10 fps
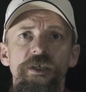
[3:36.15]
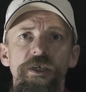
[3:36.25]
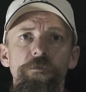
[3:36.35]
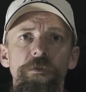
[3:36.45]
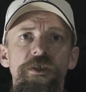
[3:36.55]

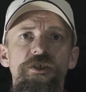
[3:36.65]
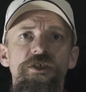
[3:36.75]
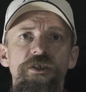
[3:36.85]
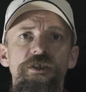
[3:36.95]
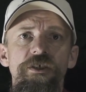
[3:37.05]
it
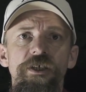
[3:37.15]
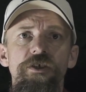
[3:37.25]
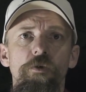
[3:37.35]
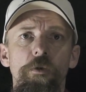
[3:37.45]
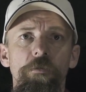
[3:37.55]
means you need
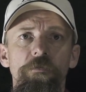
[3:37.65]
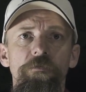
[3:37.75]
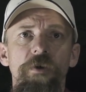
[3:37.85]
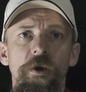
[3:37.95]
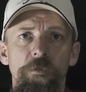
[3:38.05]
to
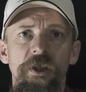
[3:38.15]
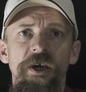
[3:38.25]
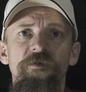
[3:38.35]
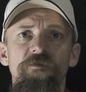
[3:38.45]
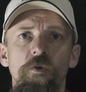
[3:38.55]

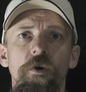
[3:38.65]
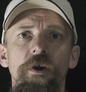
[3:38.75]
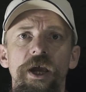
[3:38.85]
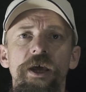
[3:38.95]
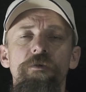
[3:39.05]
apply
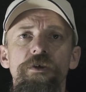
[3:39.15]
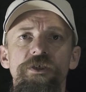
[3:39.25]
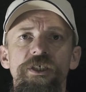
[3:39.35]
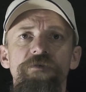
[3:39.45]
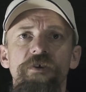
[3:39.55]
for and
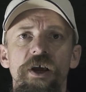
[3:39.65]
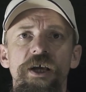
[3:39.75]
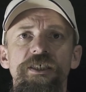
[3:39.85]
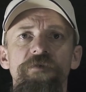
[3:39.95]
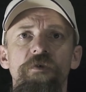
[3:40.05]
receive your
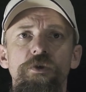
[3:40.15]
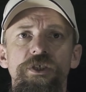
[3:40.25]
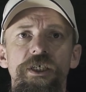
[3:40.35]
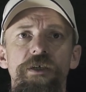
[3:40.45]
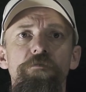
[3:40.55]

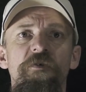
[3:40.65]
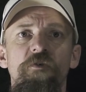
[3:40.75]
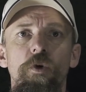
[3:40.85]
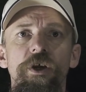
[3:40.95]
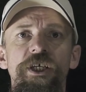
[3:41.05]
SFOC
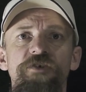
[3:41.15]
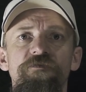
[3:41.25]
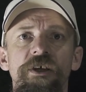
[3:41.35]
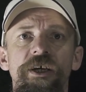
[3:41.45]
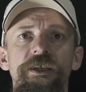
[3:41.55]
before each
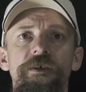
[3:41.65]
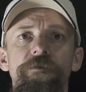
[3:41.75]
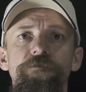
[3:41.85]
flight.